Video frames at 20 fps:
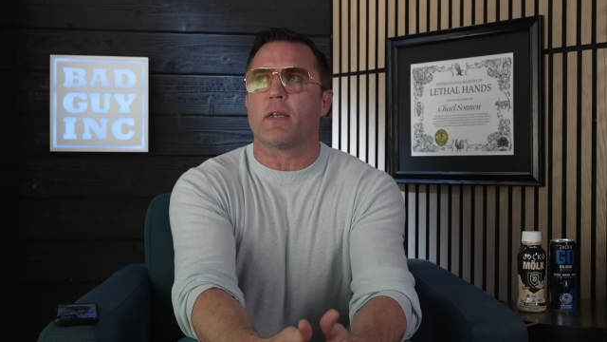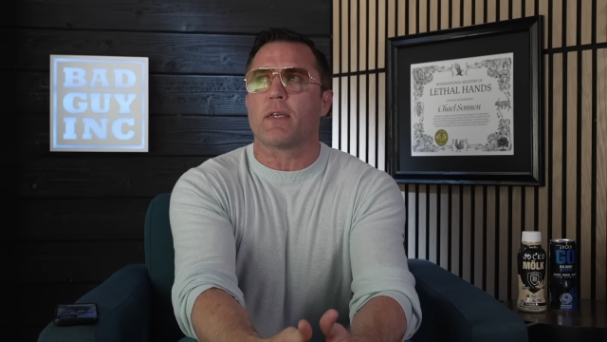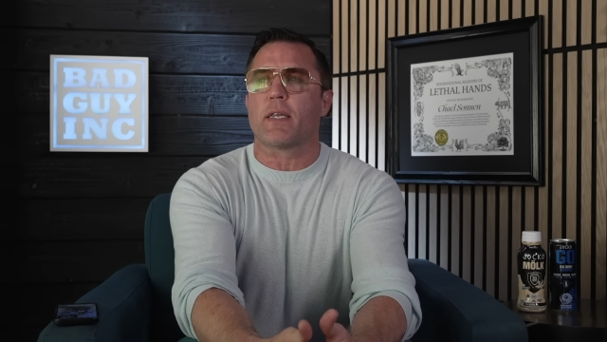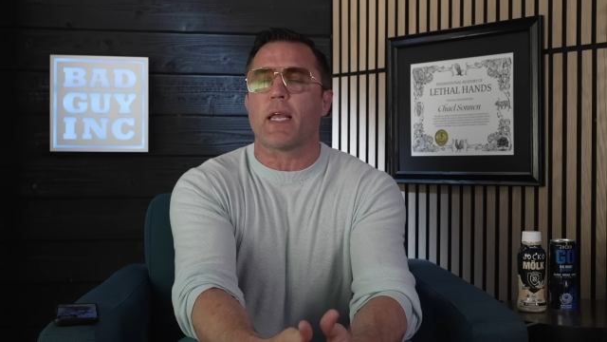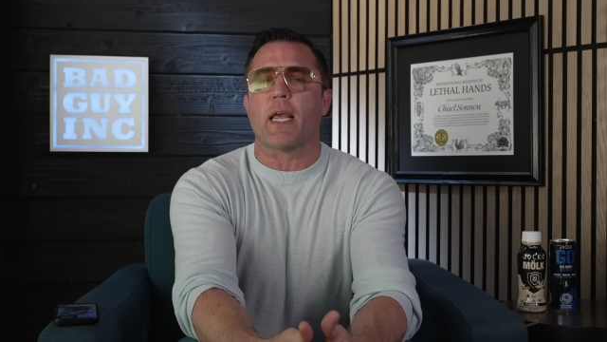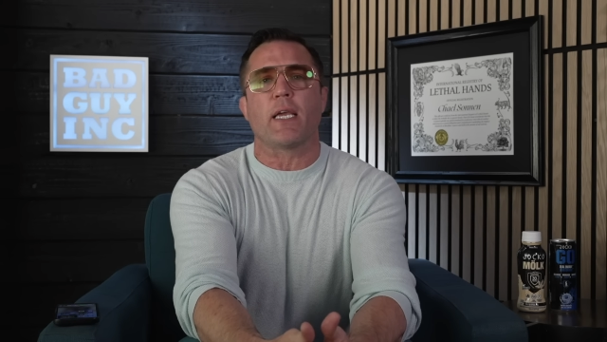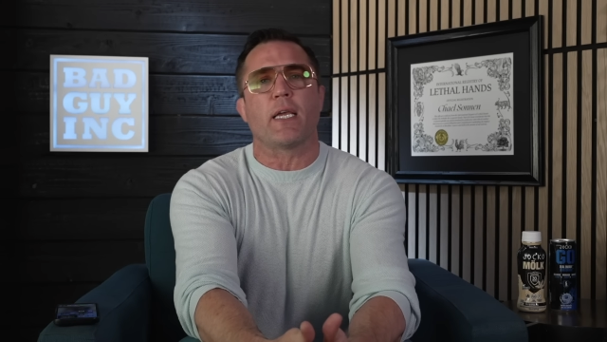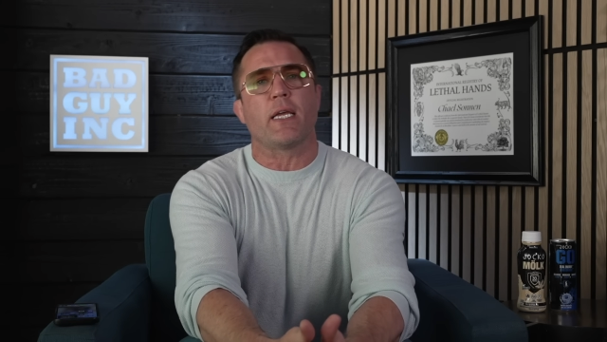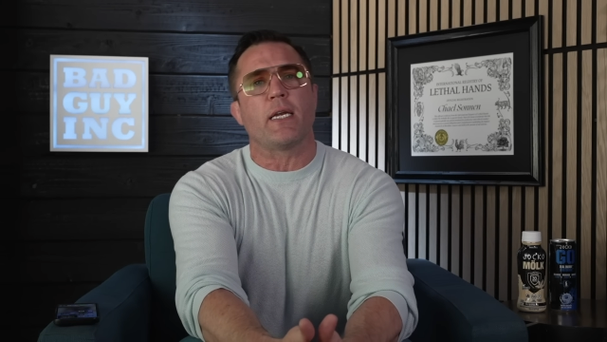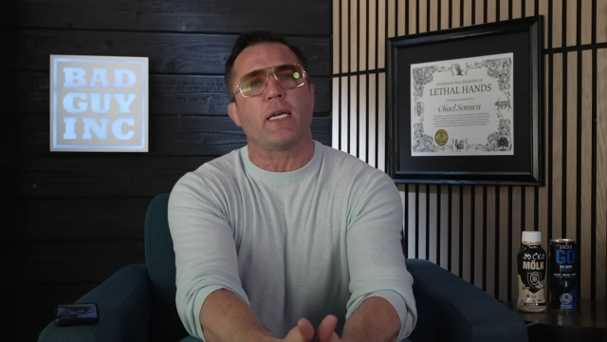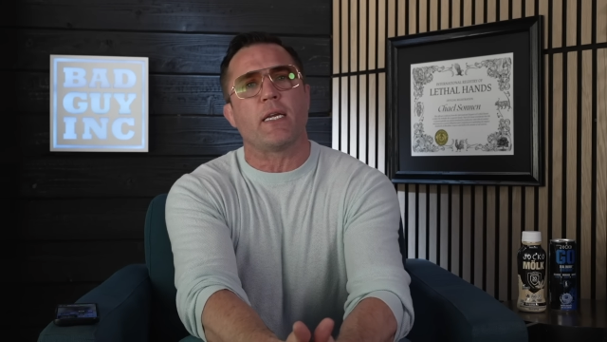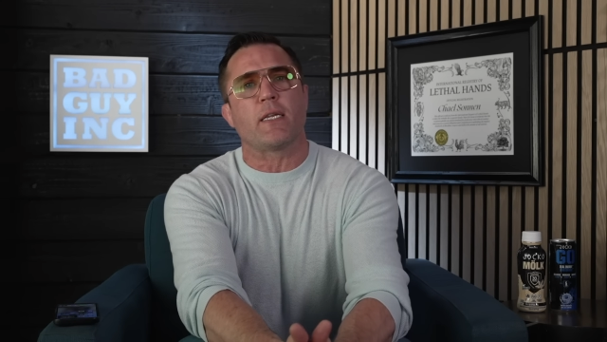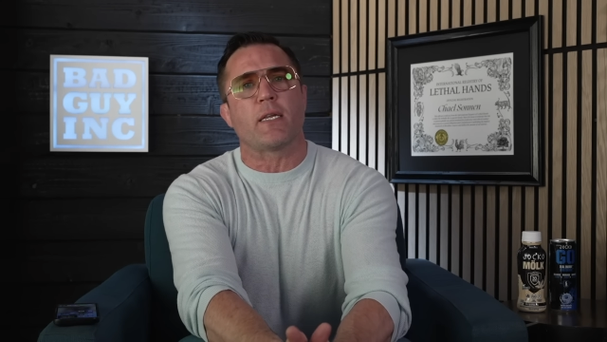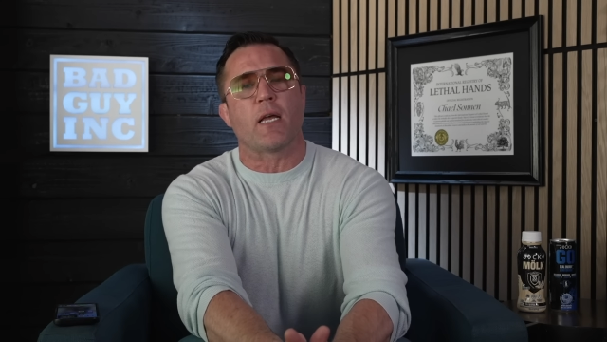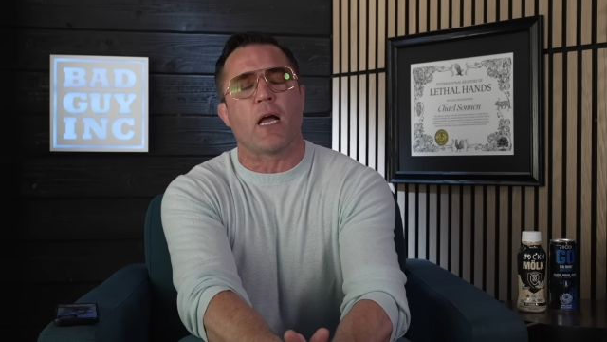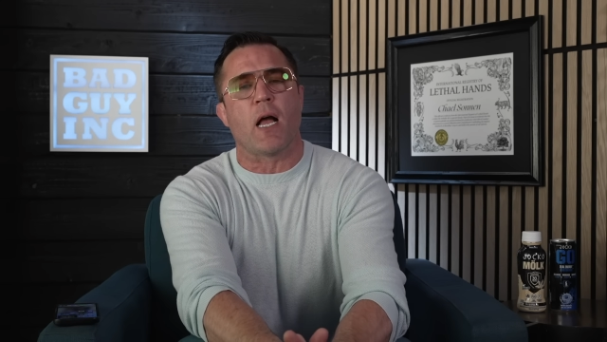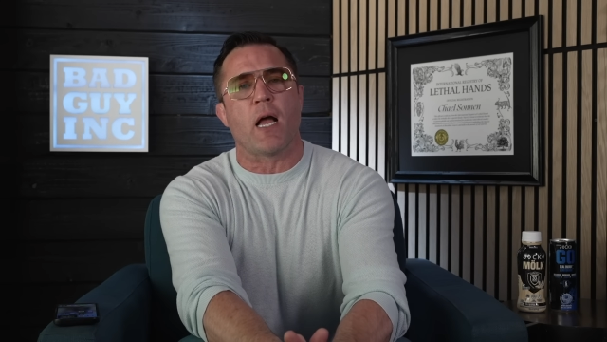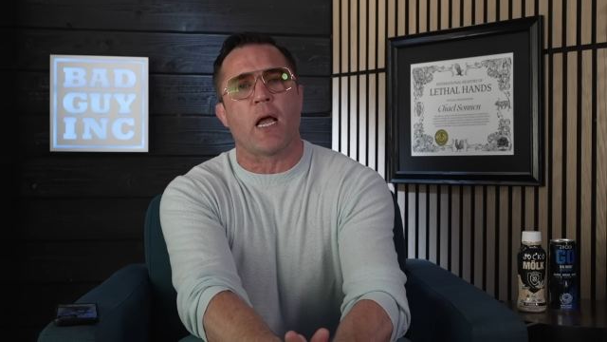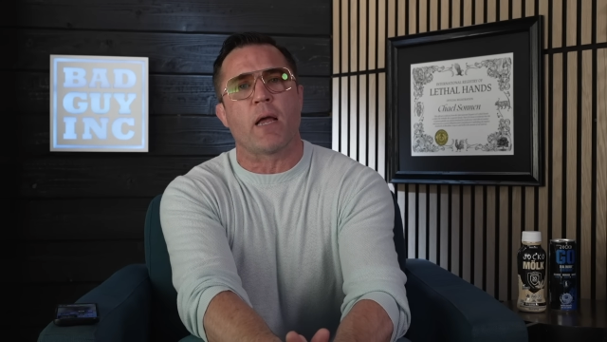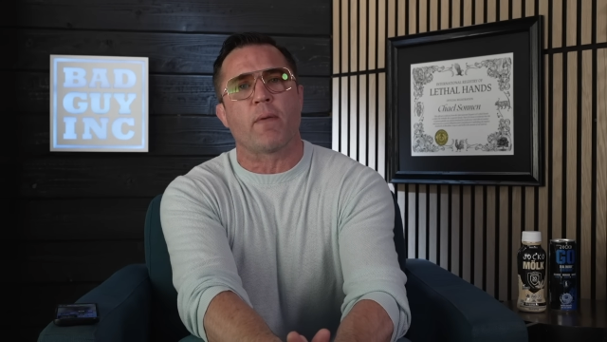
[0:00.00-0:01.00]
take any
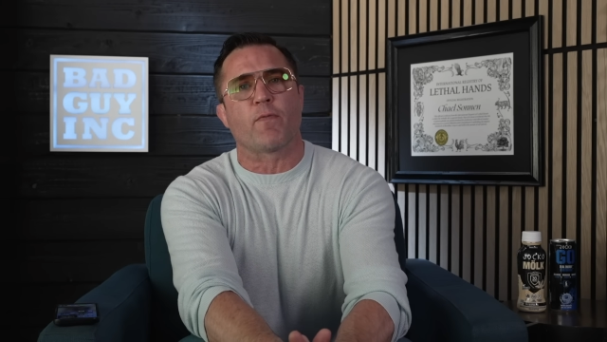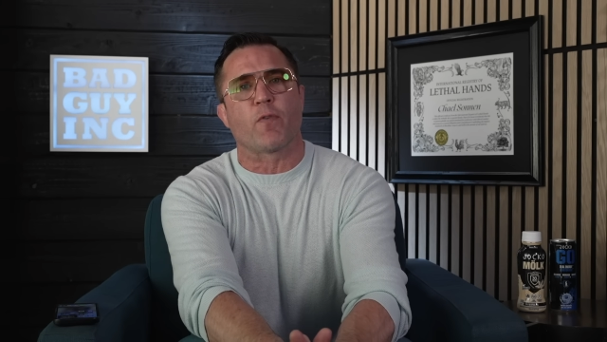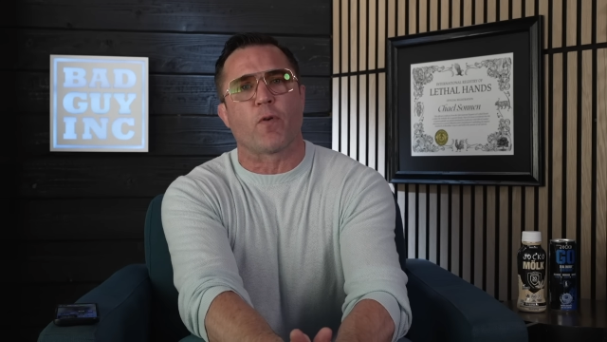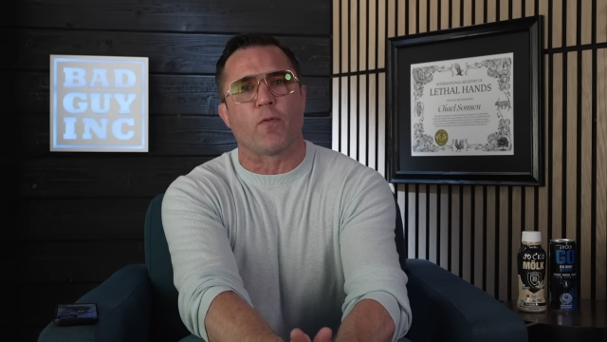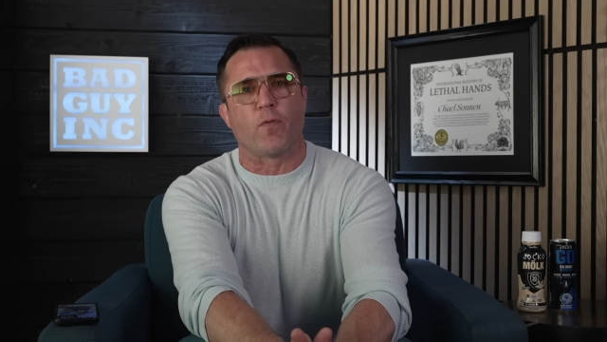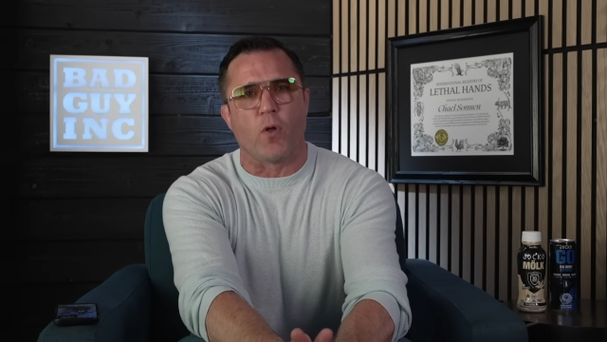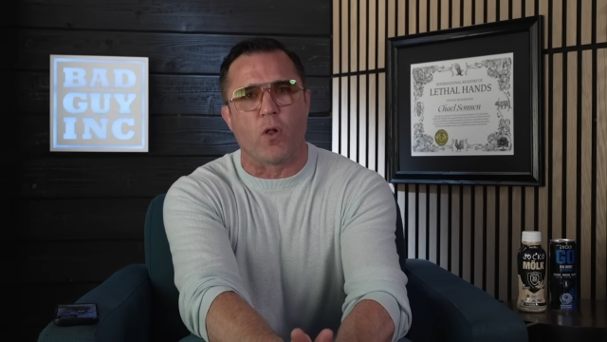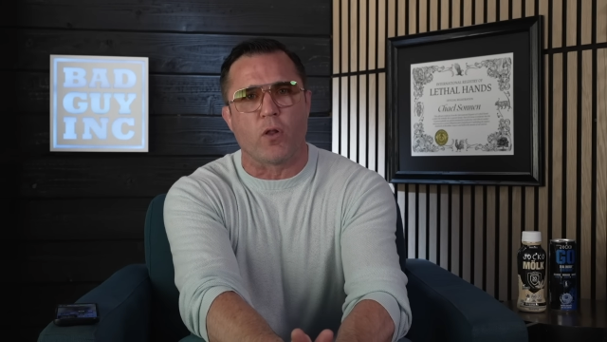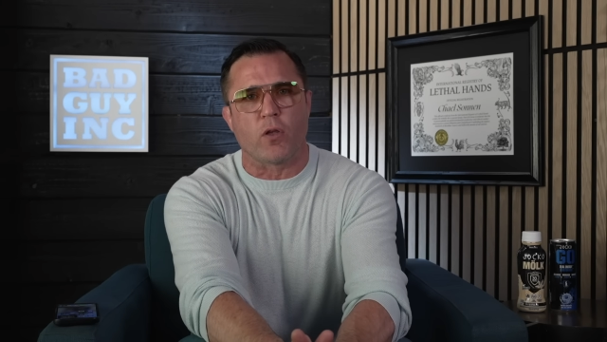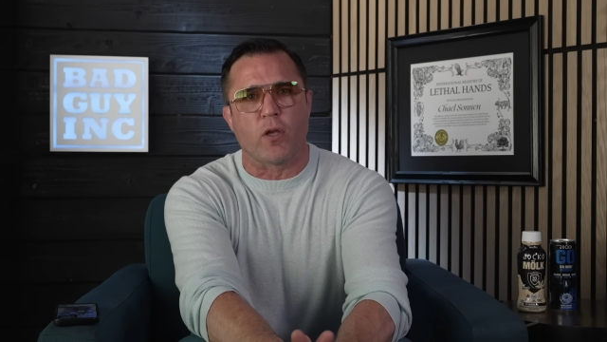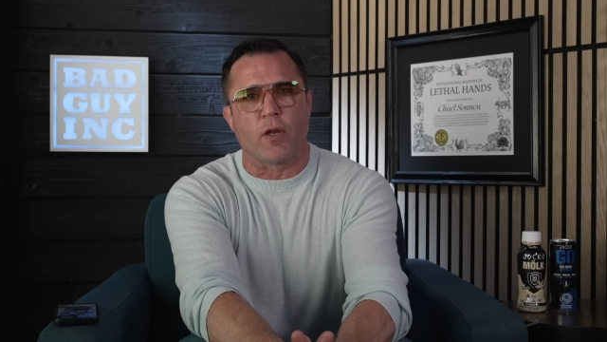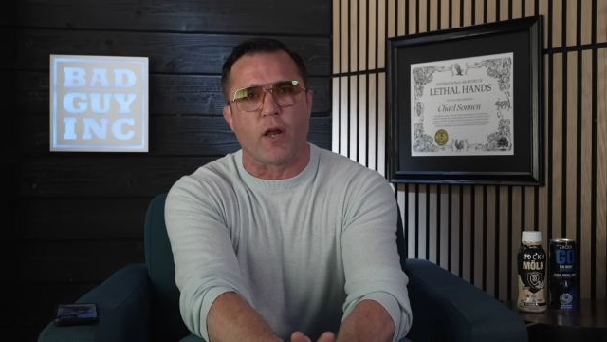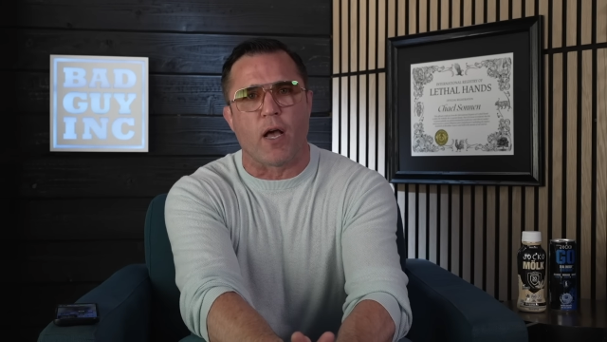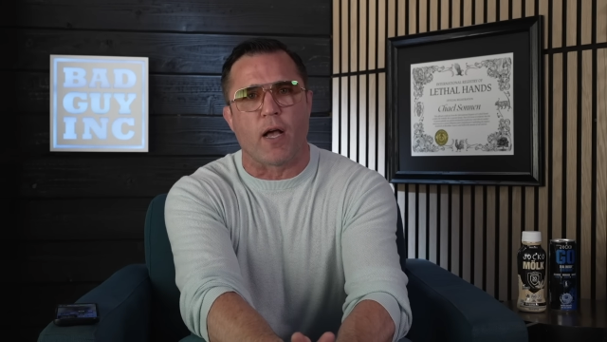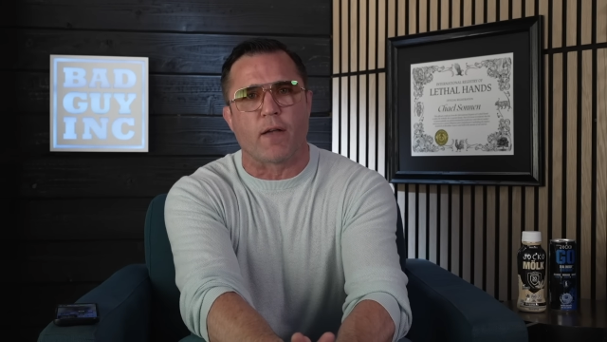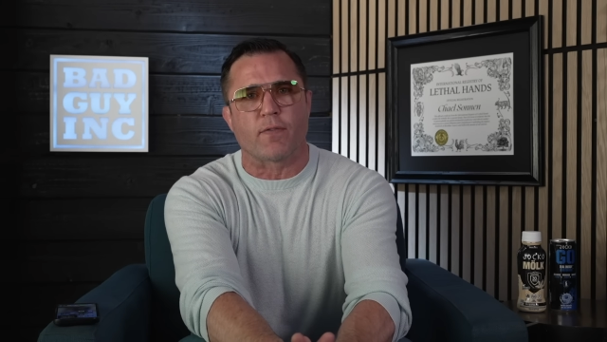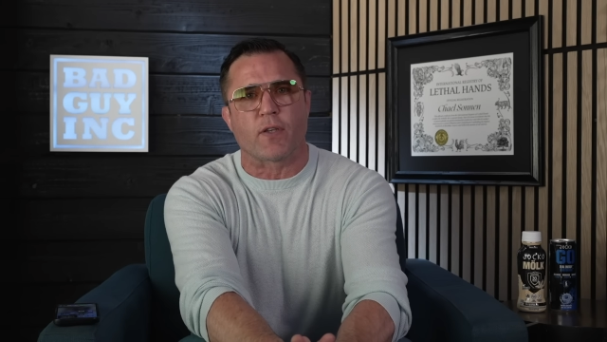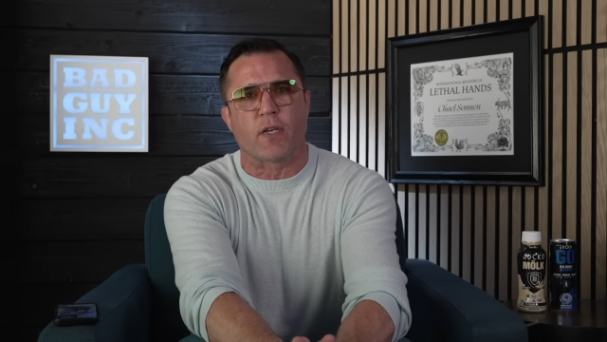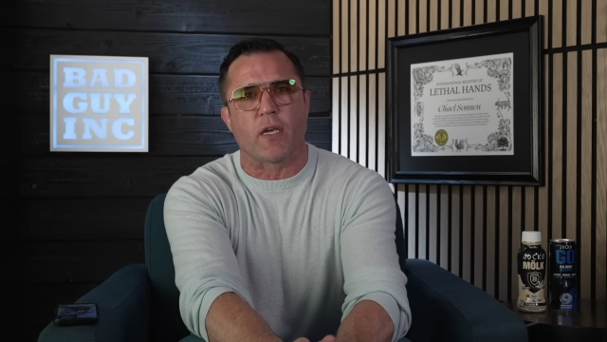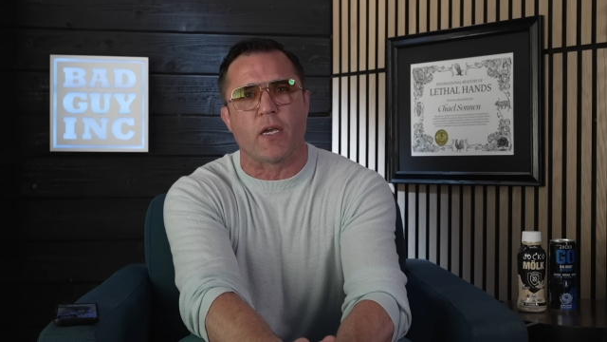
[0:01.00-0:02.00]
time for
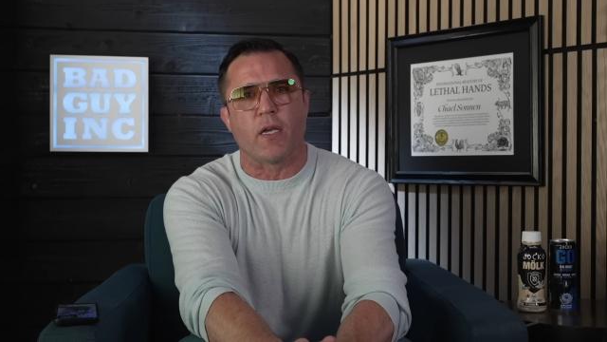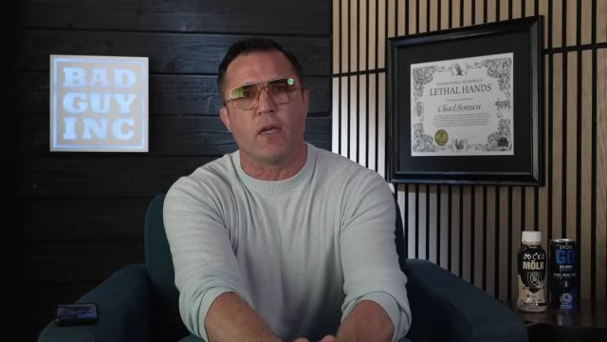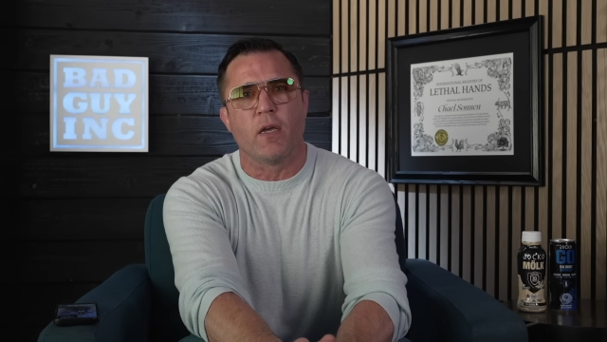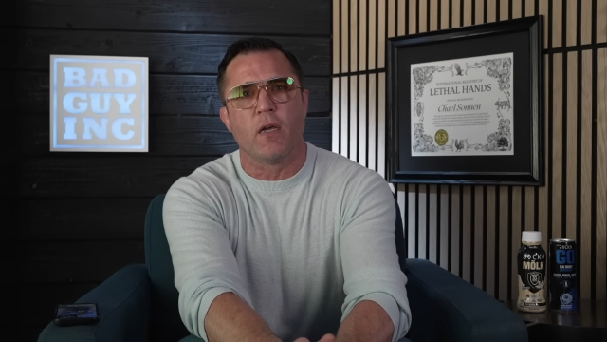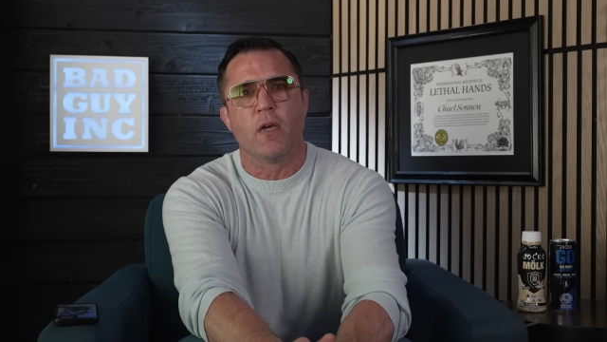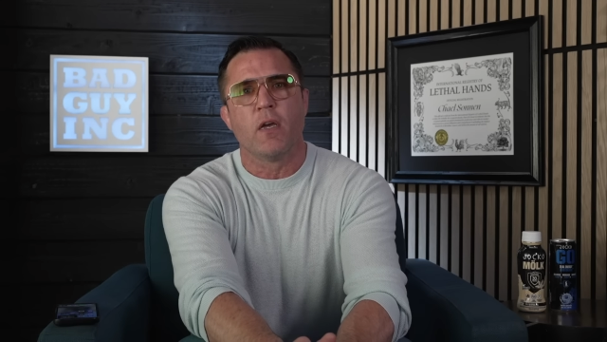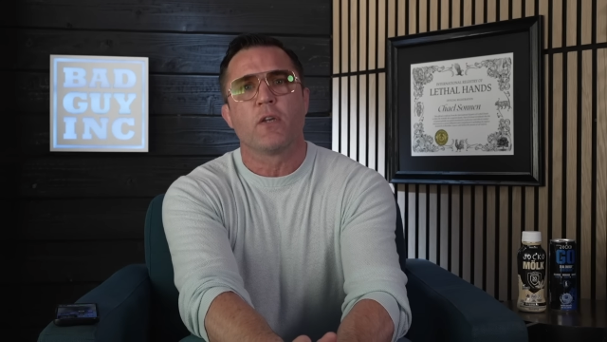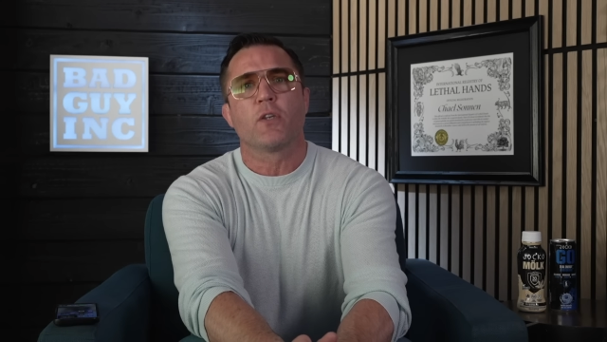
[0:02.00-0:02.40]
Volkanovski